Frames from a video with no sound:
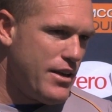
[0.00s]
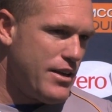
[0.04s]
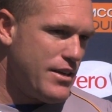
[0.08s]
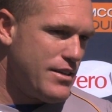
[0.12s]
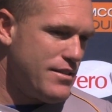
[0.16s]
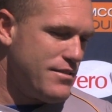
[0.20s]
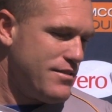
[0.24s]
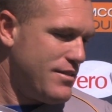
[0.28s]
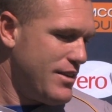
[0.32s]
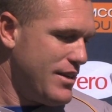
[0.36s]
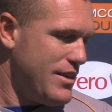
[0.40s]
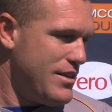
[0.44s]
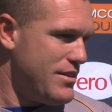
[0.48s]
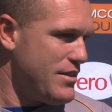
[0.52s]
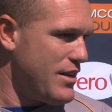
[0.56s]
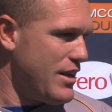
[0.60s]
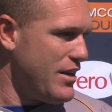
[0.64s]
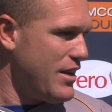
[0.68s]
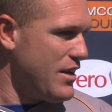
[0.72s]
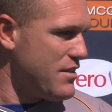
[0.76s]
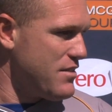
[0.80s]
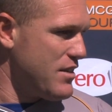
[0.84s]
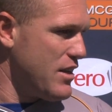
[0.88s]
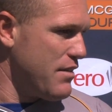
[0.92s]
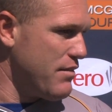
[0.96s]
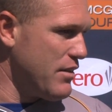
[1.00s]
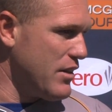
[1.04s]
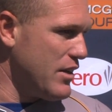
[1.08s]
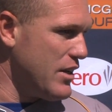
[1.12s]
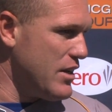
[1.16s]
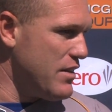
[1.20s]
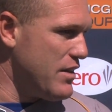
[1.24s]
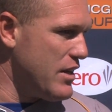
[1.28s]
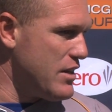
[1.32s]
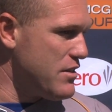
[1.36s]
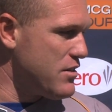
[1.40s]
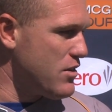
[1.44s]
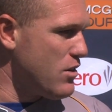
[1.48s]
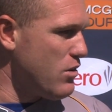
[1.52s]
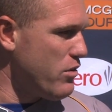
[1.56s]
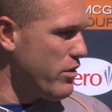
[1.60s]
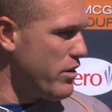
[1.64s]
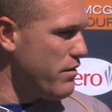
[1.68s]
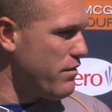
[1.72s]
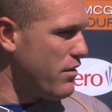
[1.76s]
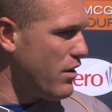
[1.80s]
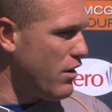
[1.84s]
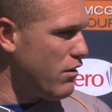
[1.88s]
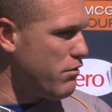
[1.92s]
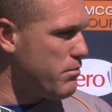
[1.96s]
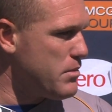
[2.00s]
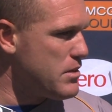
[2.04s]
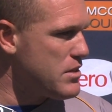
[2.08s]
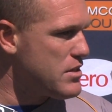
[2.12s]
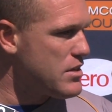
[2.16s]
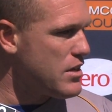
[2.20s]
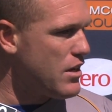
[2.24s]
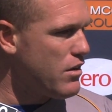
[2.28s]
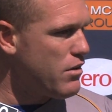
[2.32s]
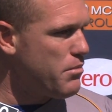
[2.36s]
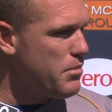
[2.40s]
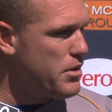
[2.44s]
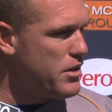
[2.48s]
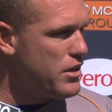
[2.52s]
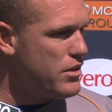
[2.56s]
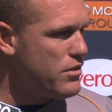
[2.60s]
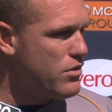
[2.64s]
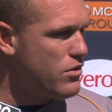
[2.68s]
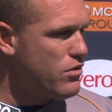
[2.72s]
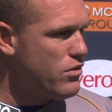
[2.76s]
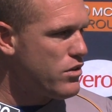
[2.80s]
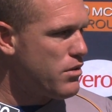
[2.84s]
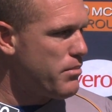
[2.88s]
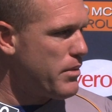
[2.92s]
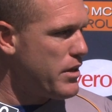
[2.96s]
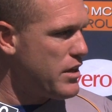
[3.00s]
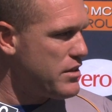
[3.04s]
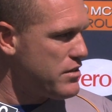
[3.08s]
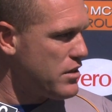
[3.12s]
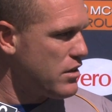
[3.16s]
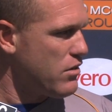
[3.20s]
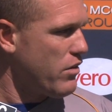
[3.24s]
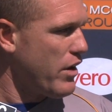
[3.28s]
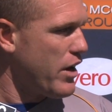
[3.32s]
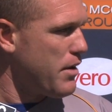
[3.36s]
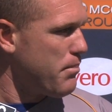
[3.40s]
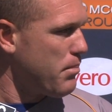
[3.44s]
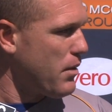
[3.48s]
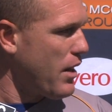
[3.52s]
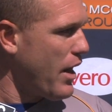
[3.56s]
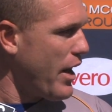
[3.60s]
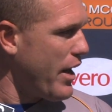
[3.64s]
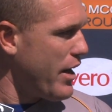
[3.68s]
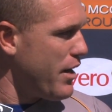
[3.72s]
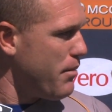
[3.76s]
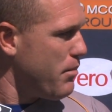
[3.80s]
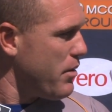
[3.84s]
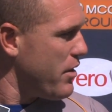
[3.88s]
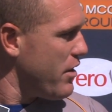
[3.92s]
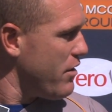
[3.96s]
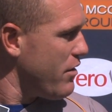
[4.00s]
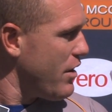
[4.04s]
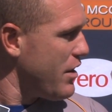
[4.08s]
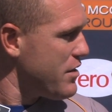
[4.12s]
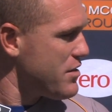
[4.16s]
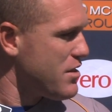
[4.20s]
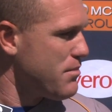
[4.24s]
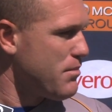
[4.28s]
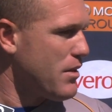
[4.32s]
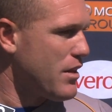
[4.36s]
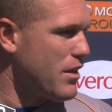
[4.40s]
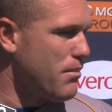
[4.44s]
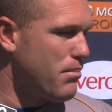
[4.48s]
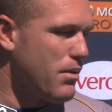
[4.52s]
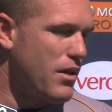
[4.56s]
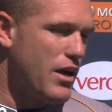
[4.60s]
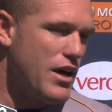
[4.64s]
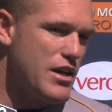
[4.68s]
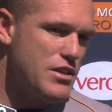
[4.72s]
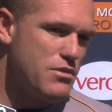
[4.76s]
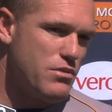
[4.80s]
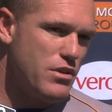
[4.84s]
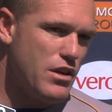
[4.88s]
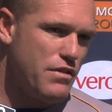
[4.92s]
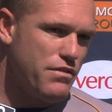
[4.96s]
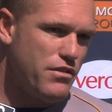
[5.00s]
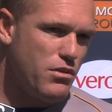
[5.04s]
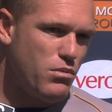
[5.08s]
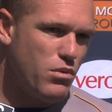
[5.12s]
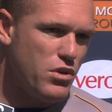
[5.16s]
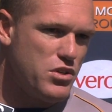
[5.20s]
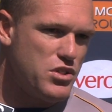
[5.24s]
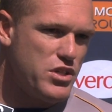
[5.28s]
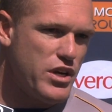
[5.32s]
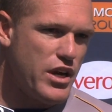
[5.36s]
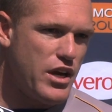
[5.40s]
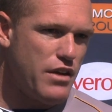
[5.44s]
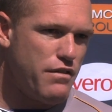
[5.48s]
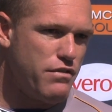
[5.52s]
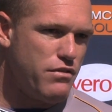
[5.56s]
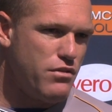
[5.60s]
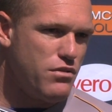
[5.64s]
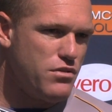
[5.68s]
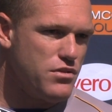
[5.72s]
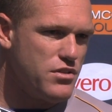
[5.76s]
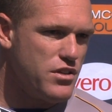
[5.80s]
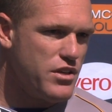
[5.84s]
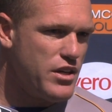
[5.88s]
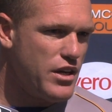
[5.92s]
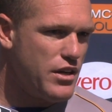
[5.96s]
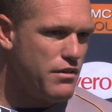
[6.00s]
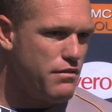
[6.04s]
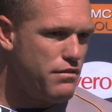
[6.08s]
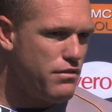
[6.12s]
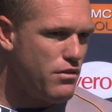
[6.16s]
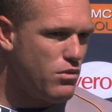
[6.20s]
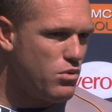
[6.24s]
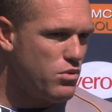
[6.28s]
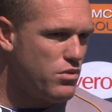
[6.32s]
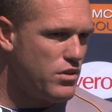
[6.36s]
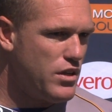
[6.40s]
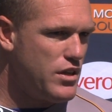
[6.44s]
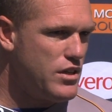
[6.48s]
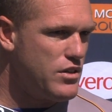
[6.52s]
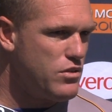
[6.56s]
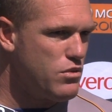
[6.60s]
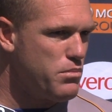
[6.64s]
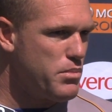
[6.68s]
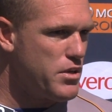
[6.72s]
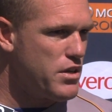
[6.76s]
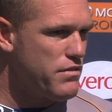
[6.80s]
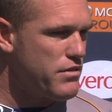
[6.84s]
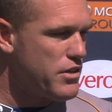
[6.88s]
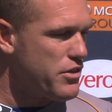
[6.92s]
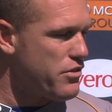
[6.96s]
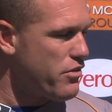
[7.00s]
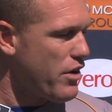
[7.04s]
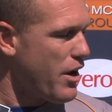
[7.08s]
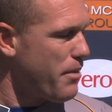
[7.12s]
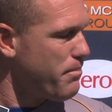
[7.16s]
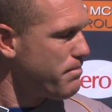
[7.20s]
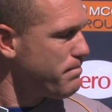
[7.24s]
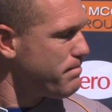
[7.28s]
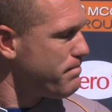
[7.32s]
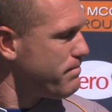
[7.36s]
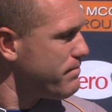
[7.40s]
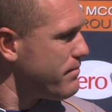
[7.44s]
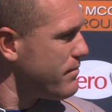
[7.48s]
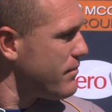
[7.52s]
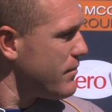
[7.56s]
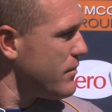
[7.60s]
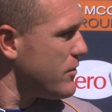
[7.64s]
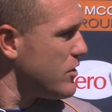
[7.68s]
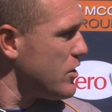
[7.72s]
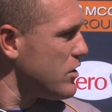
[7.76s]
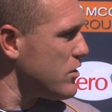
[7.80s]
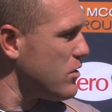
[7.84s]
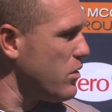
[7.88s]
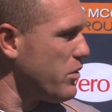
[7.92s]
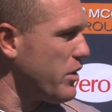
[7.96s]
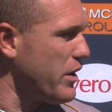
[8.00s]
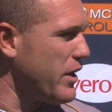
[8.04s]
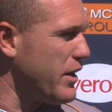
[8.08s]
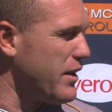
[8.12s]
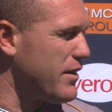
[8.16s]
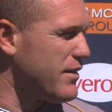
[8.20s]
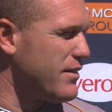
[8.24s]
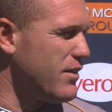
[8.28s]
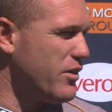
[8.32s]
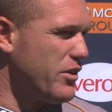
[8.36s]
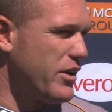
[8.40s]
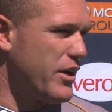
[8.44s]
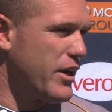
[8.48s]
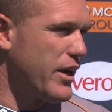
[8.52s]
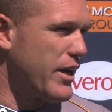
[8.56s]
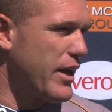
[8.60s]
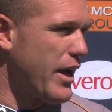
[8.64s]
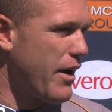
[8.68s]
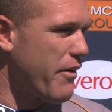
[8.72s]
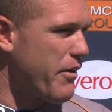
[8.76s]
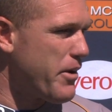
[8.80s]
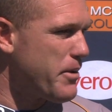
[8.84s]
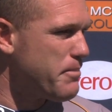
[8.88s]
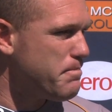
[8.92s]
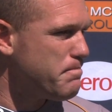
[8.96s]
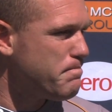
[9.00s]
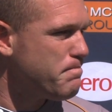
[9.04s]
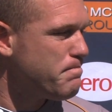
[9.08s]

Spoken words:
And he doesn't even lead their score involvement. So, I mean, you talk about he's a great player, but there are some other players we have to watch out for. So you can fall into a bit of a trap just looking at Gary.